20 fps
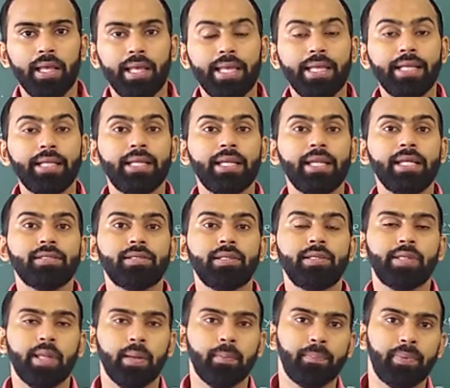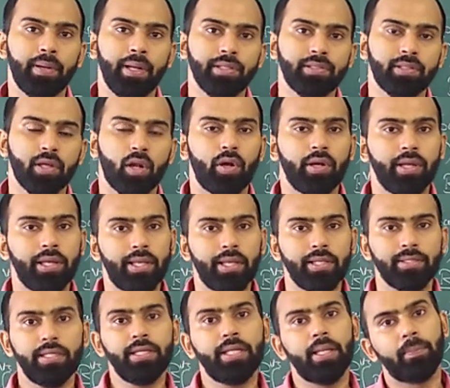increase in temperature or
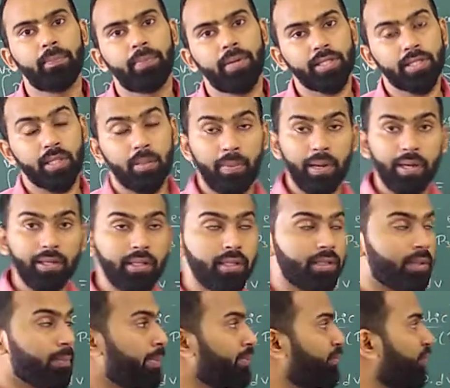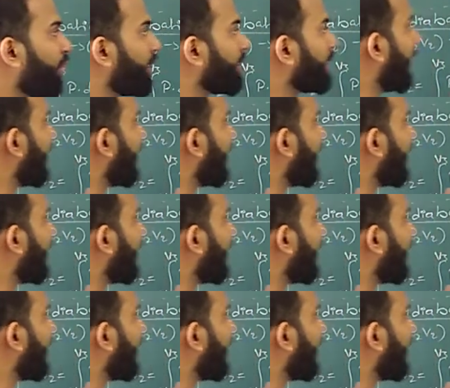decrease in temperature. But before